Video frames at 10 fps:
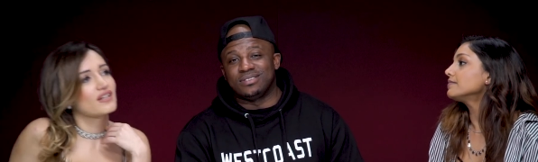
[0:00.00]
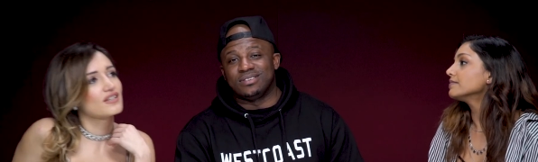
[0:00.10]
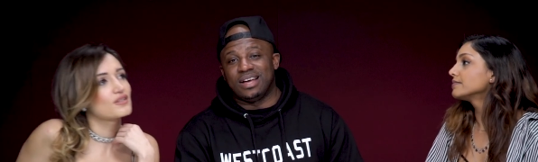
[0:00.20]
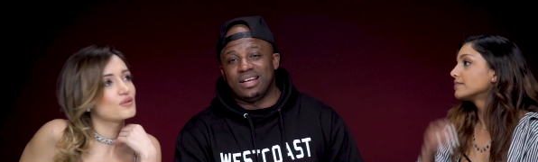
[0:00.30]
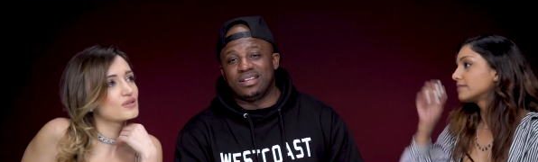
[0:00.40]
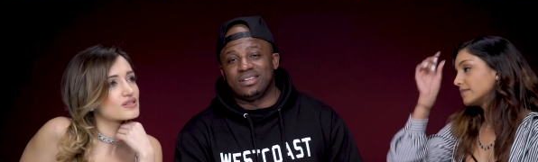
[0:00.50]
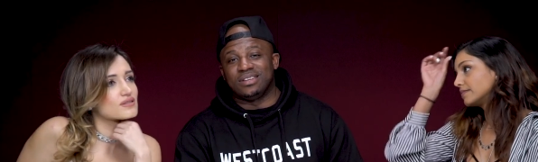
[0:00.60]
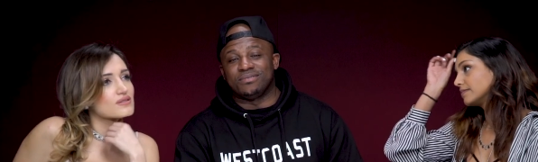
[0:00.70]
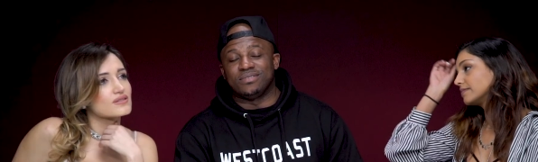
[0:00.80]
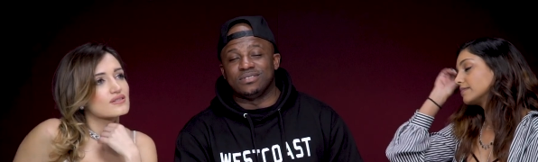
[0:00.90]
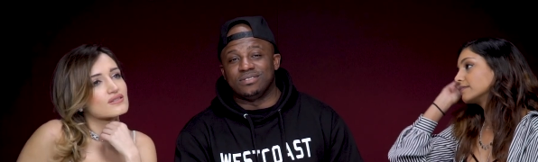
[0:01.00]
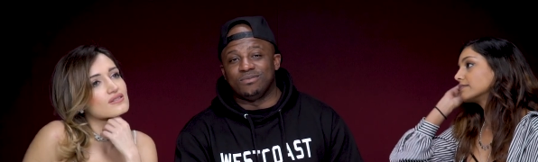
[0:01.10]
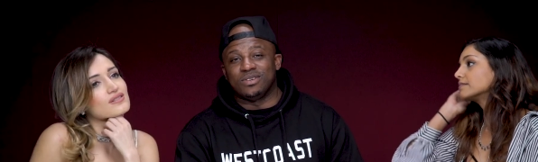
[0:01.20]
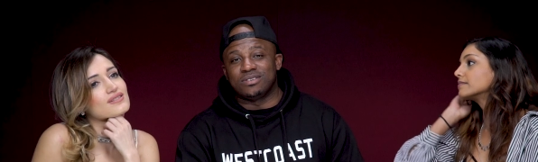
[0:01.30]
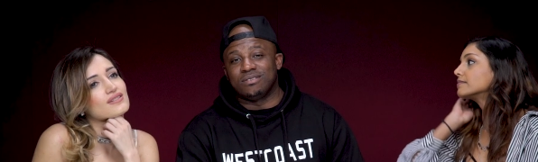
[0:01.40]
Speaker 1: it. It's always. I like
Speaker 2: different on the
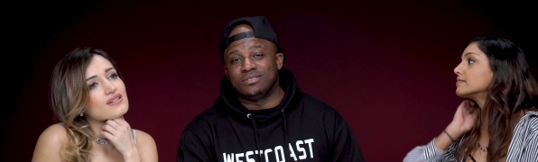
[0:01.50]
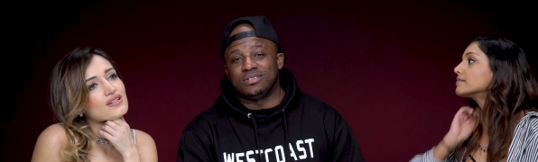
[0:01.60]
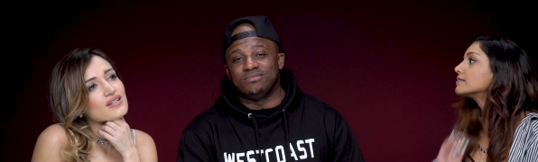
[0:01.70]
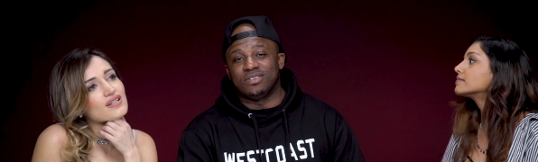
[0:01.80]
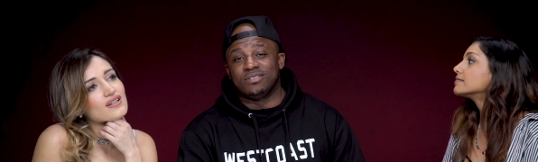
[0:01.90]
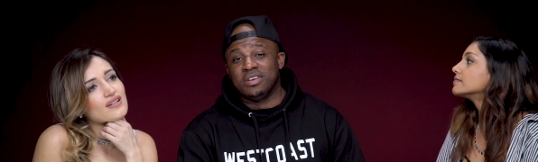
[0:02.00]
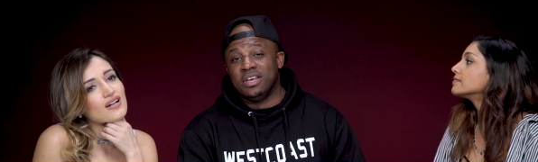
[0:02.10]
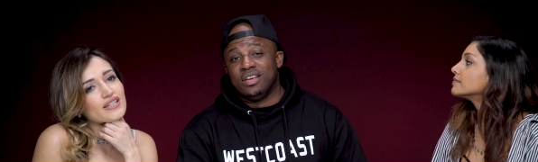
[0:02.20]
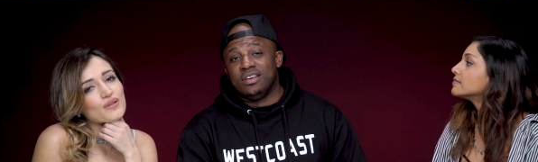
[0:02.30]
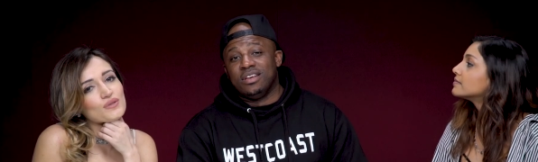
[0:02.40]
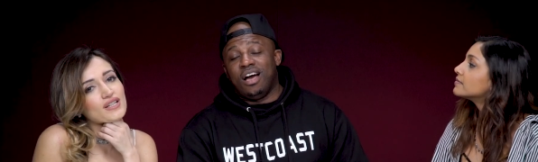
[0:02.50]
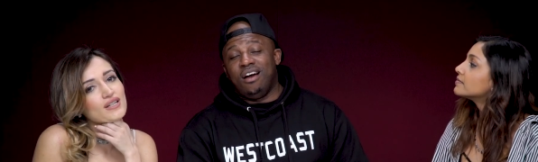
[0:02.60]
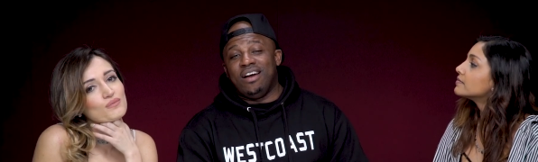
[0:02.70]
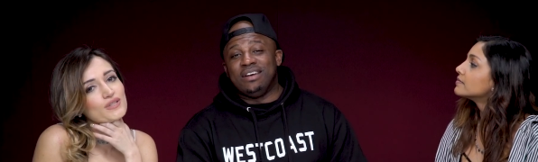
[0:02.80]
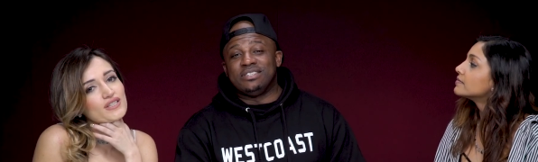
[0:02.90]
West Coast shit, but Kanye was. on
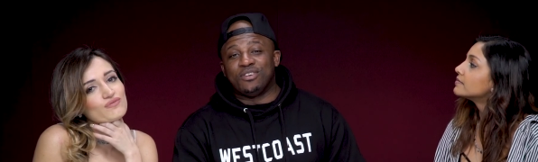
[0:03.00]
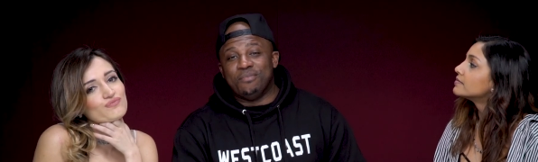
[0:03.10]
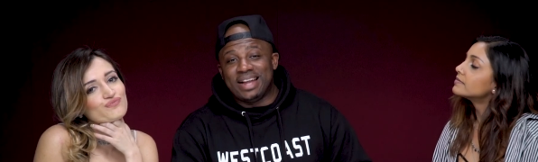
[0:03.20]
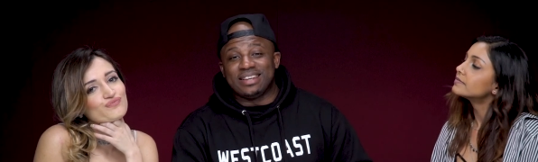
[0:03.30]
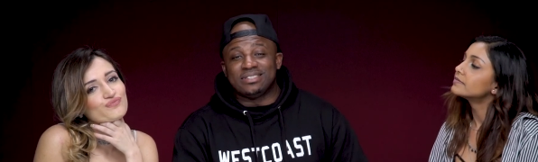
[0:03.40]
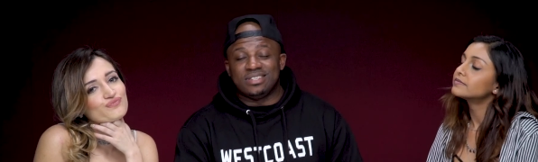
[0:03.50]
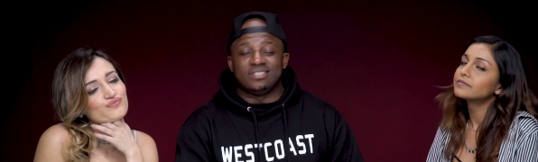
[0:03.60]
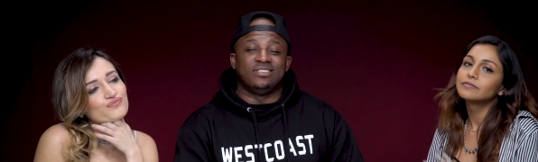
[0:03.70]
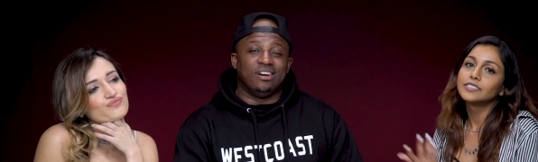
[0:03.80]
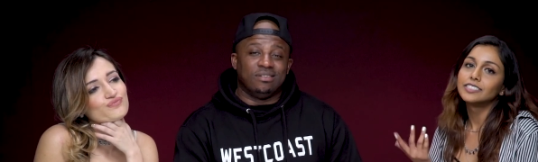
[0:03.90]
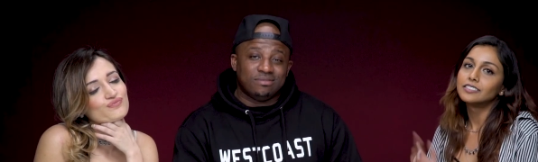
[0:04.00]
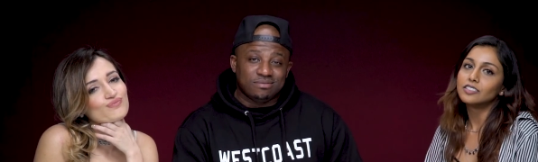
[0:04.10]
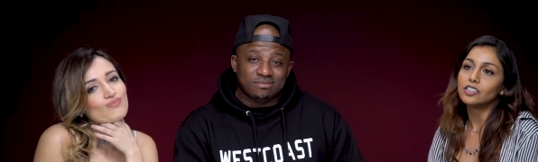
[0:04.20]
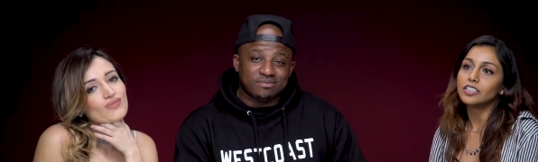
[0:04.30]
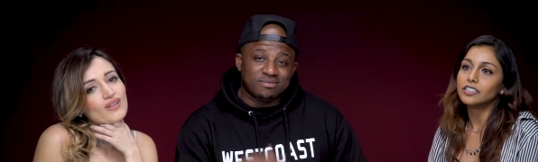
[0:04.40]
All right, it. so Monica says no.
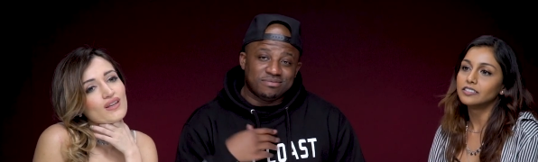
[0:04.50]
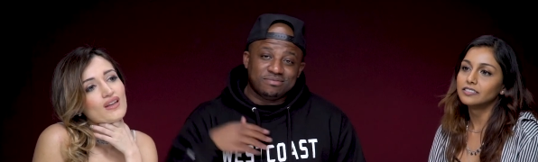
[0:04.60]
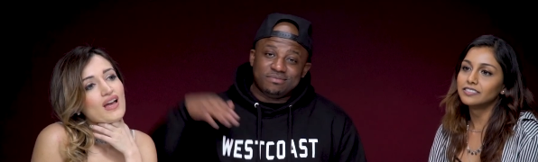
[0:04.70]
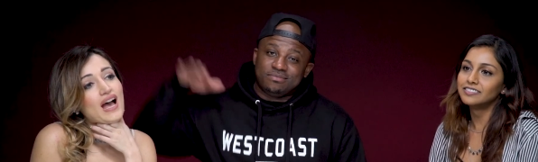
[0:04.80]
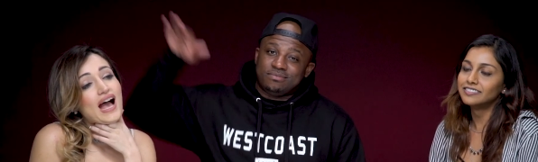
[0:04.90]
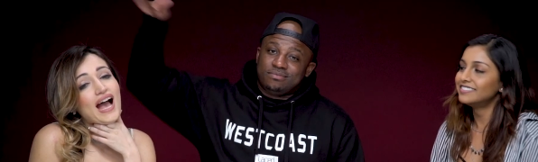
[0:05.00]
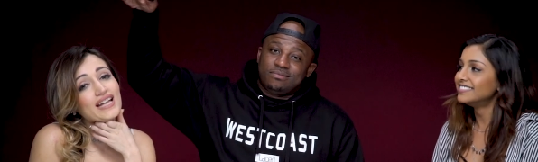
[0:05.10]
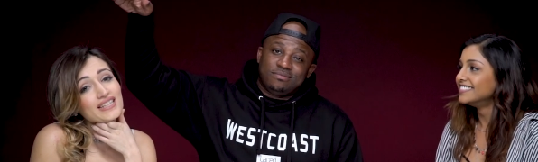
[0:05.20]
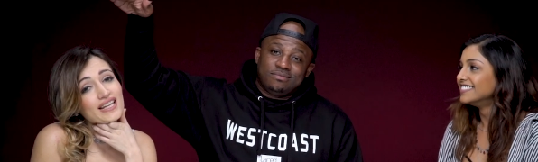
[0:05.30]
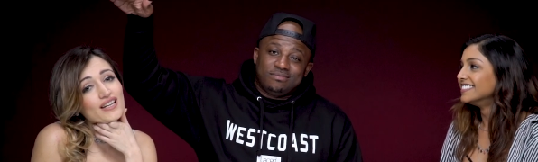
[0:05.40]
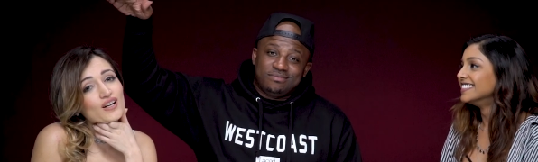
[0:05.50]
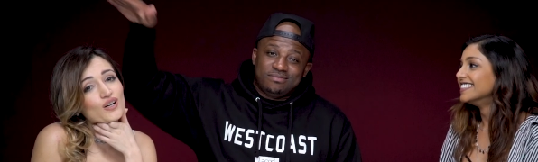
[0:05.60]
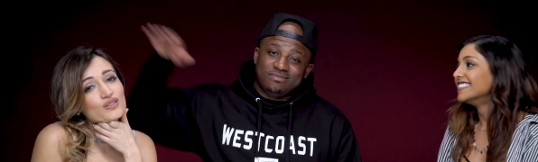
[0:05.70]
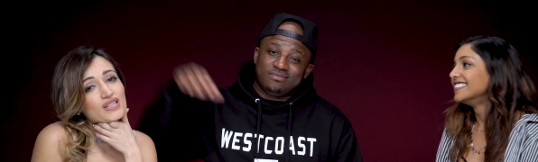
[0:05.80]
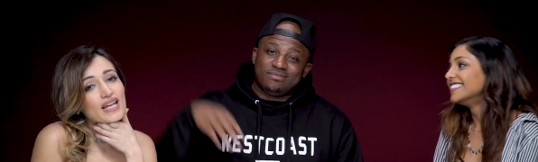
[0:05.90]
Sorry.
Speaker 1: I say it
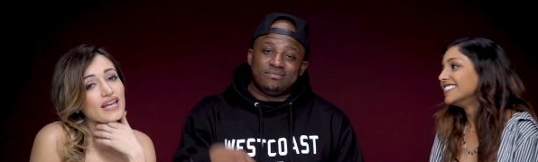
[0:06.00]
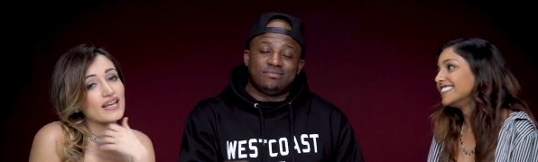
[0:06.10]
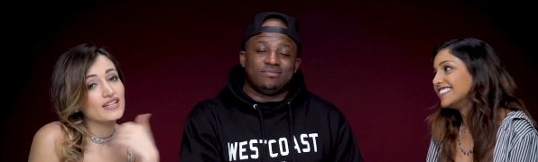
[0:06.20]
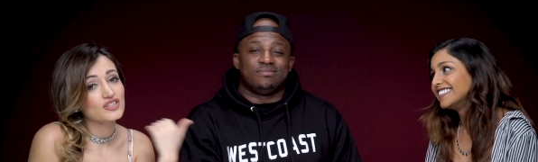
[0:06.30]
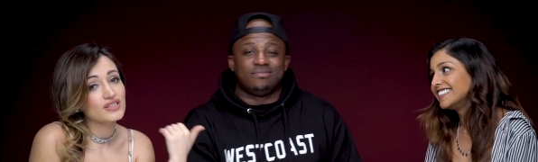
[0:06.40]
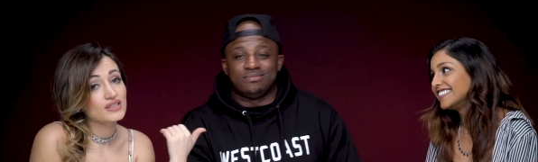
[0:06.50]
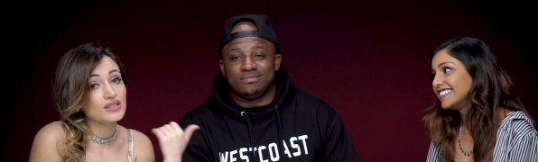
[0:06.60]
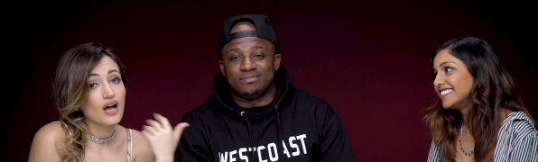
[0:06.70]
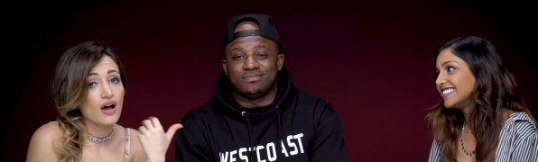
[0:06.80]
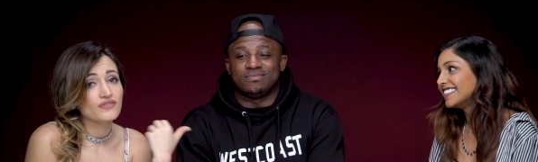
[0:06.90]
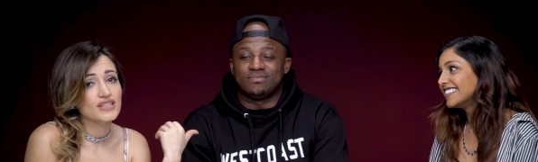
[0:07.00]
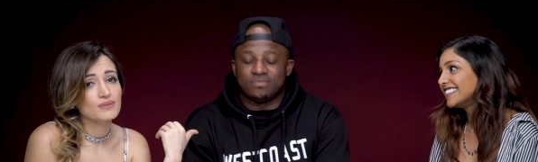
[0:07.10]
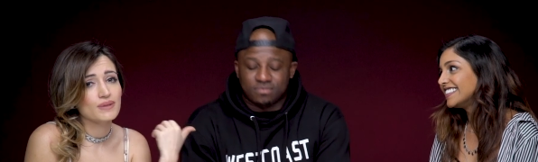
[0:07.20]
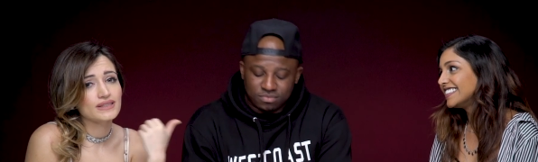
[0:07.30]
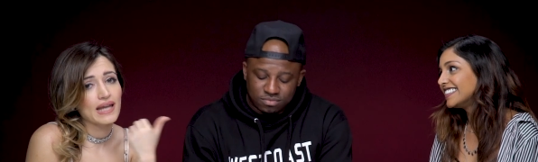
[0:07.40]
goes, and just off this
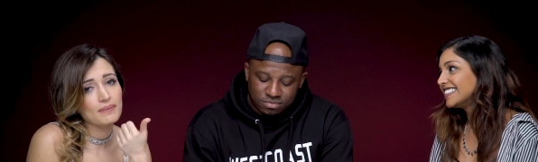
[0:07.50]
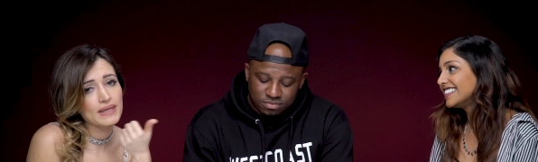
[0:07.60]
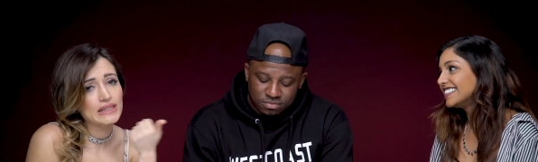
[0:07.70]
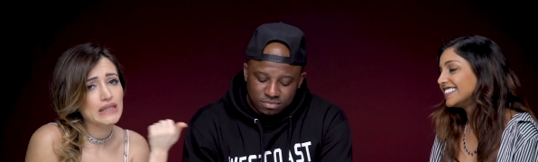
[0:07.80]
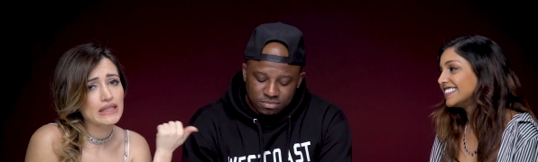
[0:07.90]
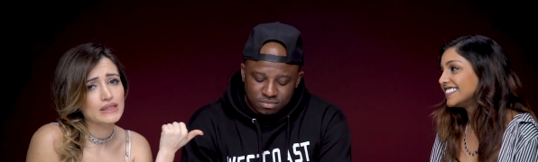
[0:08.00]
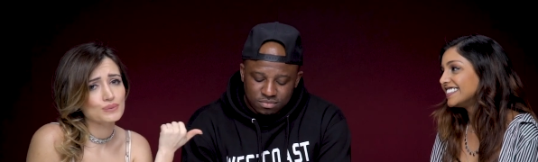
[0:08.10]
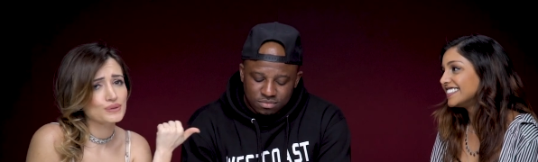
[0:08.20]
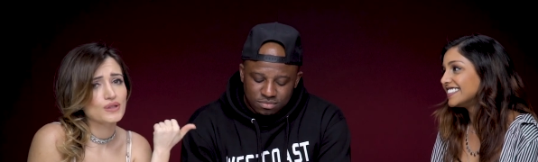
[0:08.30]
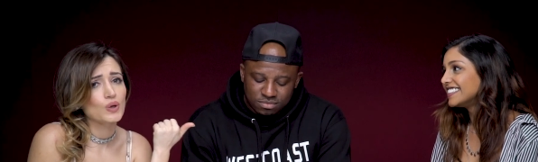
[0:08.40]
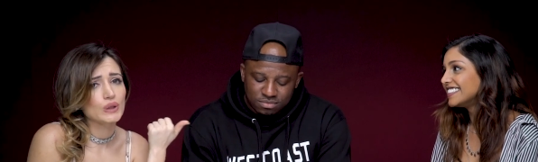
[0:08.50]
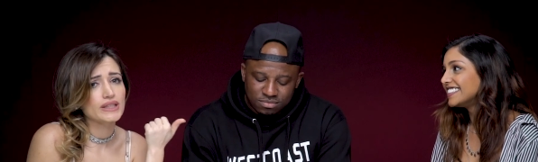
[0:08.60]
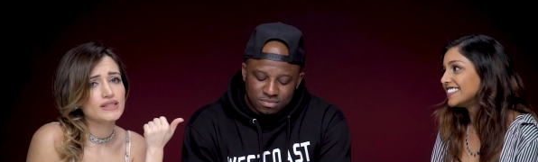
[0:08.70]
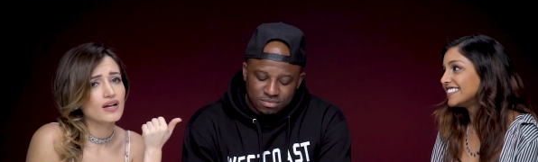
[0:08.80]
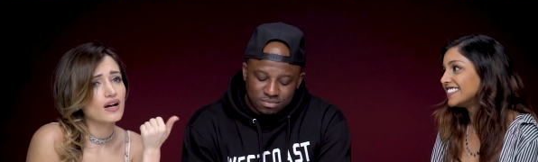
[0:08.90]
mixtape, he said this was the
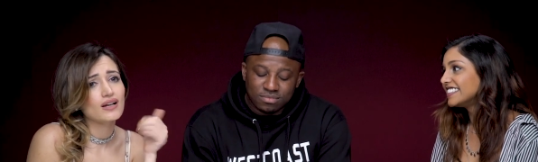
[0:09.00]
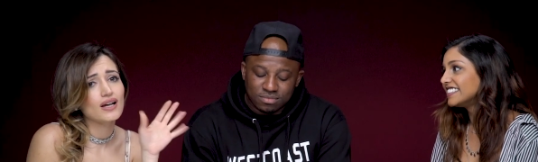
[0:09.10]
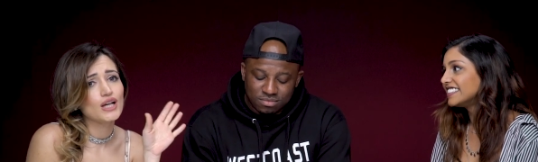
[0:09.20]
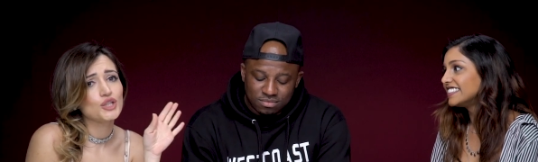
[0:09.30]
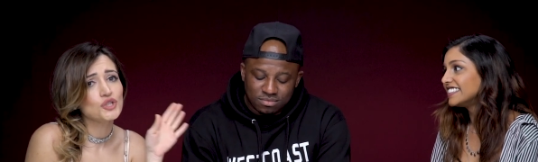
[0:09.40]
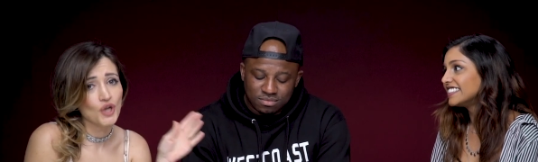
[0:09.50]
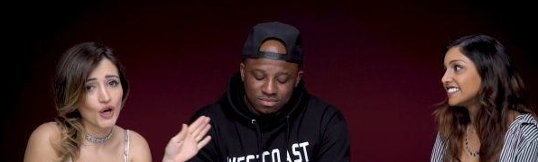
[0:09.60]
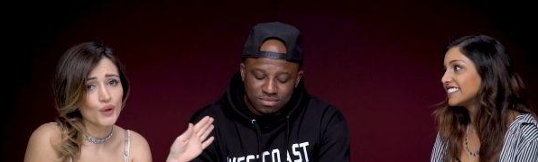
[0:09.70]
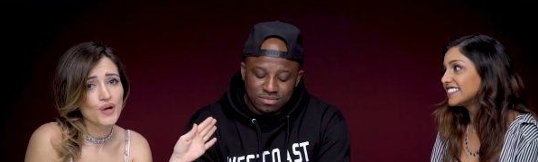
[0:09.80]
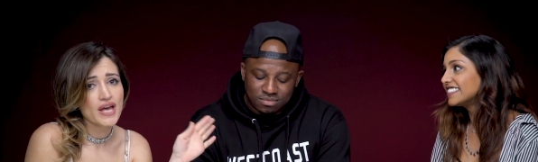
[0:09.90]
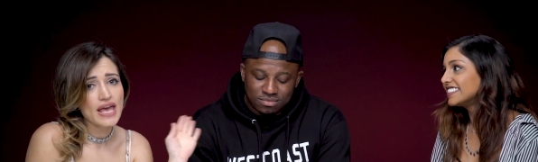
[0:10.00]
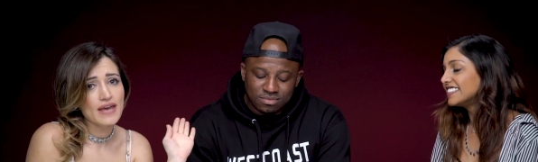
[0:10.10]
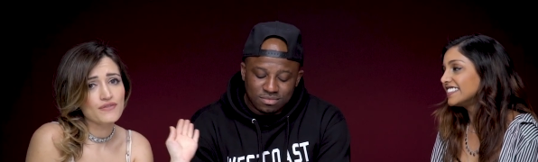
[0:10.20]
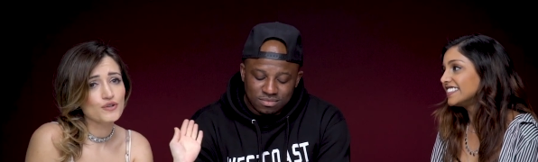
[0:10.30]
only song. No, if